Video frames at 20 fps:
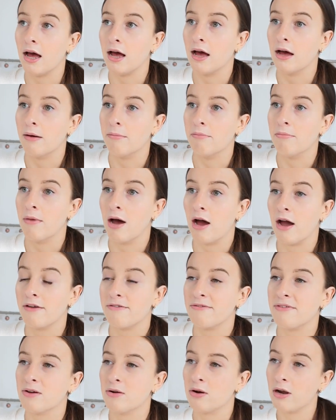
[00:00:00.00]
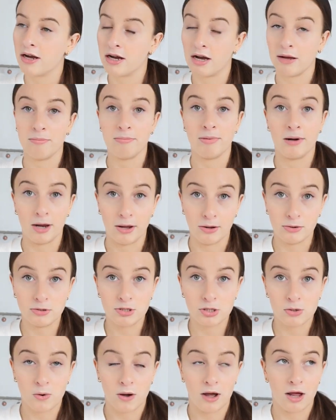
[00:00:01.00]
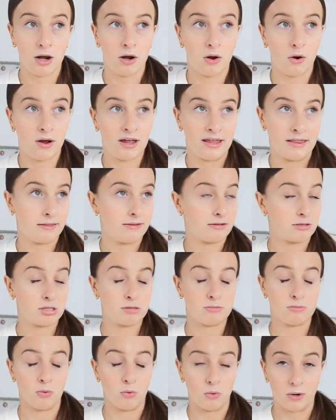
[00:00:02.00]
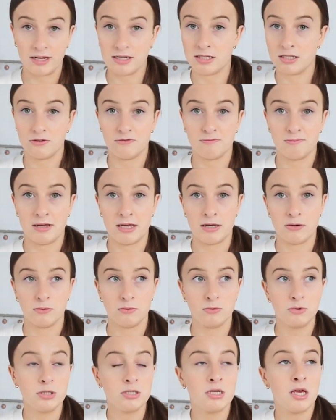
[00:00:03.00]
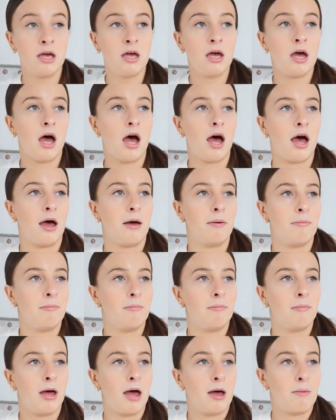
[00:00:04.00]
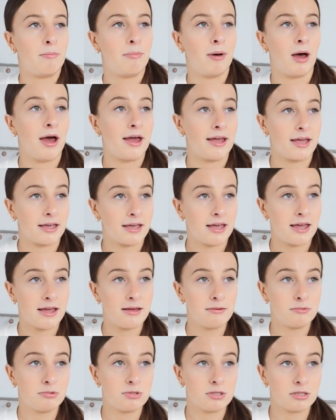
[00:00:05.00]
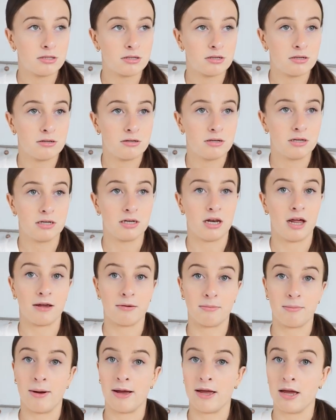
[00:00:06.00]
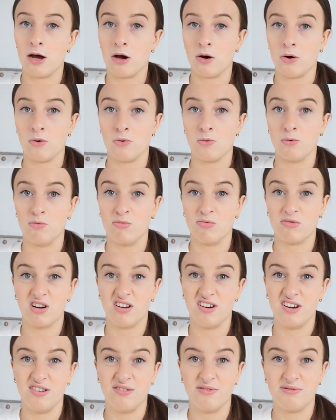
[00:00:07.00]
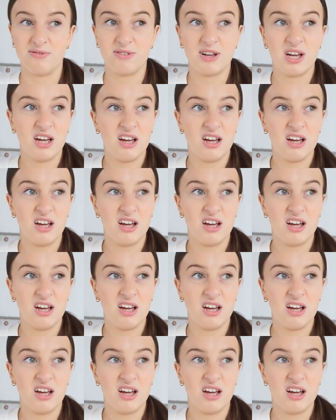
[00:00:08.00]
Um, I feel like I bloat quite a lot at the smallest of meals, um, but it keeps like my whole kind of,